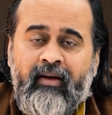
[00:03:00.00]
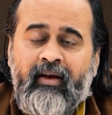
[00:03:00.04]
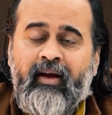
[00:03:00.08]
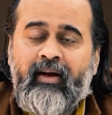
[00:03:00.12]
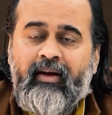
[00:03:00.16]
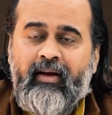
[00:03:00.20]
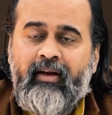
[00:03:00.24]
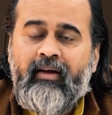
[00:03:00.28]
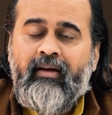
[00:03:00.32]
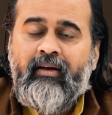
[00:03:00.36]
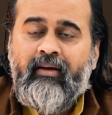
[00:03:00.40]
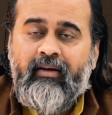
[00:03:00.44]

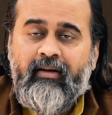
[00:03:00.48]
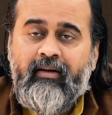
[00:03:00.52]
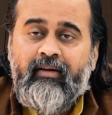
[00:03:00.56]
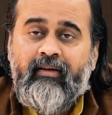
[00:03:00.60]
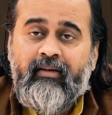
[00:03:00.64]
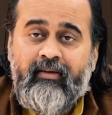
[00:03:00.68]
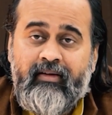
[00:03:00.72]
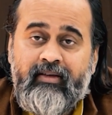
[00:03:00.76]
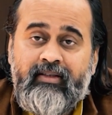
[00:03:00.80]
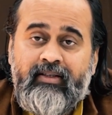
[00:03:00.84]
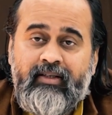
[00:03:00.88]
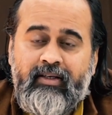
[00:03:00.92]
getting
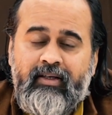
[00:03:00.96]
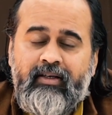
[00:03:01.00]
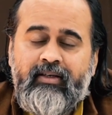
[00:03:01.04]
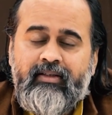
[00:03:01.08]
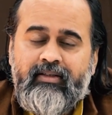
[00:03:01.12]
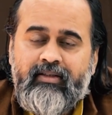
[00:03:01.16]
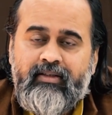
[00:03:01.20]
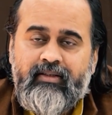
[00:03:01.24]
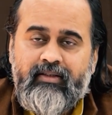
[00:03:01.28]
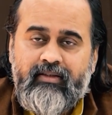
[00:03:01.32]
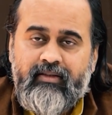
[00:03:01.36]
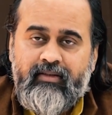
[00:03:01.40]

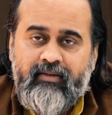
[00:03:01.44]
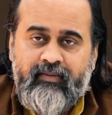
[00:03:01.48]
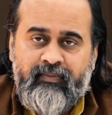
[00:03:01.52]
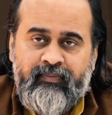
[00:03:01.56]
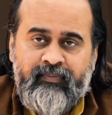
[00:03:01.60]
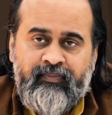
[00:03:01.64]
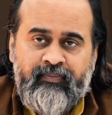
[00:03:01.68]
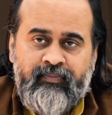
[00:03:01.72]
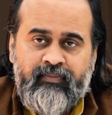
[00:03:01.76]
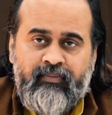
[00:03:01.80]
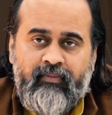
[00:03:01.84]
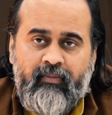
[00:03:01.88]
results
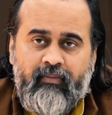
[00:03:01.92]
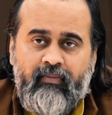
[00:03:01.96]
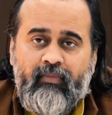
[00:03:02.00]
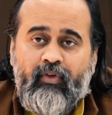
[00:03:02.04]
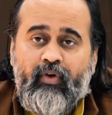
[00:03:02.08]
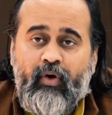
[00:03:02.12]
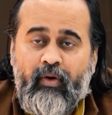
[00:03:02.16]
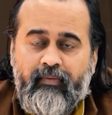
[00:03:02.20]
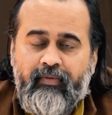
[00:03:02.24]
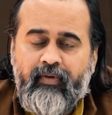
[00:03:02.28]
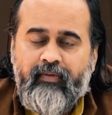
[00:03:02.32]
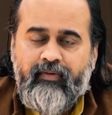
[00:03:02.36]

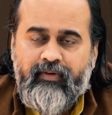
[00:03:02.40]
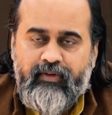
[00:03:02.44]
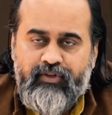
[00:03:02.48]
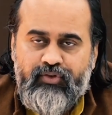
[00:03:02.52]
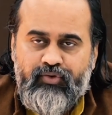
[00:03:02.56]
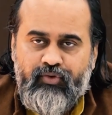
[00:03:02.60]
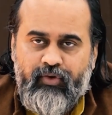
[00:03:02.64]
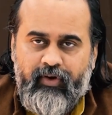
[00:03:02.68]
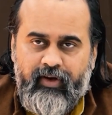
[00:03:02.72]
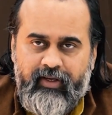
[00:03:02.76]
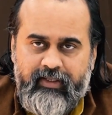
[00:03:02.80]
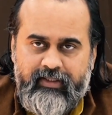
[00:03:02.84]
of our
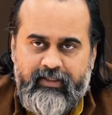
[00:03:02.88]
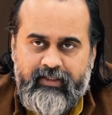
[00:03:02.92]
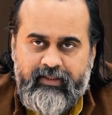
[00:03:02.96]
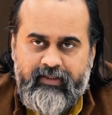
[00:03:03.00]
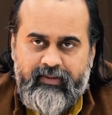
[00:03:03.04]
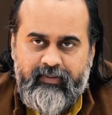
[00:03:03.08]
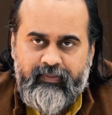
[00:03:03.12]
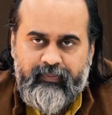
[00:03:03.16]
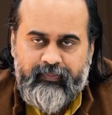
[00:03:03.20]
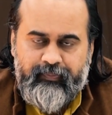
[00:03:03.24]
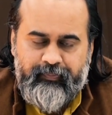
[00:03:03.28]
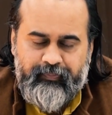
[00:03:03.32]

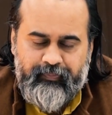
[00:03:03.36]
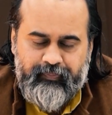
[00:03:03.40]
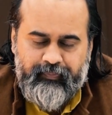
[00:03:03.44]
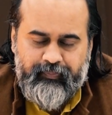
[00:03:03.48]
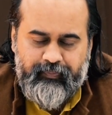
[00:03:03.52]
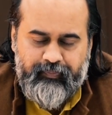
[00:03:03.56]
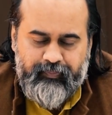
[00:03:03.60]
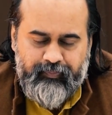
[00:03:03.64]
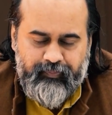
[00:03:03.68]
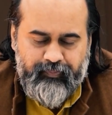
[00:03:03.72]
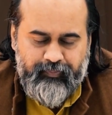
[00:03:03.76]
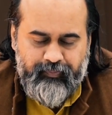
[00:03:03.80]
choice.
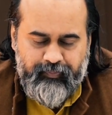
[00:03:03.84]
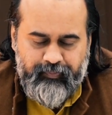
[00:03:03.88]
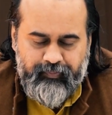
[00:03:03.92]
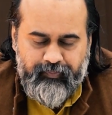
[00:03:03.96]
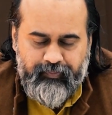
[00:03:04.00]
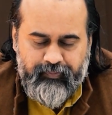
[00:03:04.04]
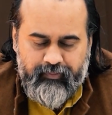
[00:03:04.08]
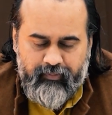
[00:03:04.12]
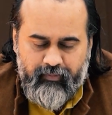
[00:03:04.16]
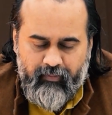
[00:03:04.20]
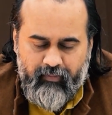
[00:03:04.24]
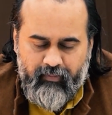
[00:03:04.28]

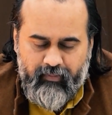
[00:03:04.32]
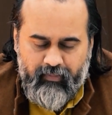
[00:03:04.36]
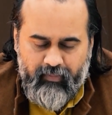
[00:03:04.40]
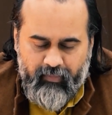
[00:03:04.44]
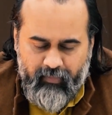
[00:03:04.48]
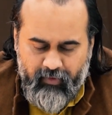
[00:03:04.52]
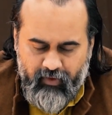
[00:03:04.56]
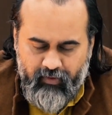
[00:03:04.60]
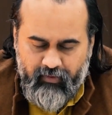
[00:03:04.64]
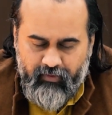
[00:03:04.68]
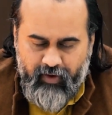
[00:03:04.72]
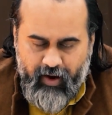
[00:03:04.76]

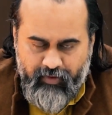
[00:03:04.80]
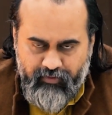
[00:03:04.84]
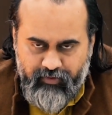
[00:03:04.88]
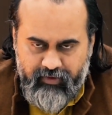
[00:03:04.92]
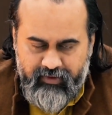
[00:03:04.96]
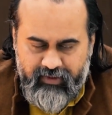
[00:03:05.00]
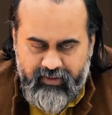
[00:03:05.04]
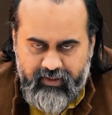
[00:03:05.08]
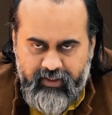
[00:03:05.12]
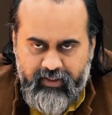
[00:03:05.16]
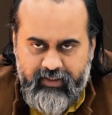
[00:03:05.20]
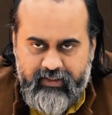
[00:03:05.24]
No, I would
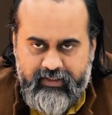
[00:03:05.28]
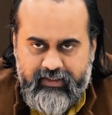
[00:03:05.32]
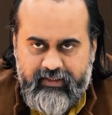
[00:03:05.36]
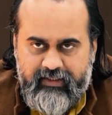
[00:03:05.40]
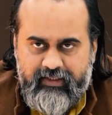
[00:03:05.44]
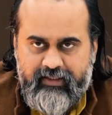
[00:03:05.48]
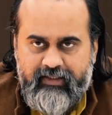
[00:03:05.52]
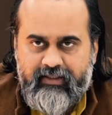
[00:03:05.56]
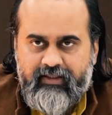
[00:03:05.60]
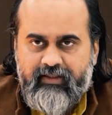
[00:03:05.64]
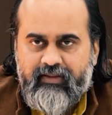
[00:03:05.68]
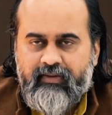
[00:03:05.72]
still
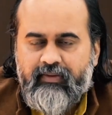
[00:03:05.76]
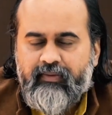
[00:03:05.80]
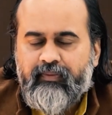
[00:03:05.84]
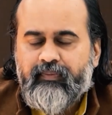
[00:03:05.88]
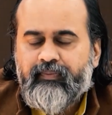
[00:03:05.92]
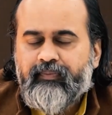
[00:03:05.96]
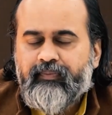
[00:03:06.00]
insist.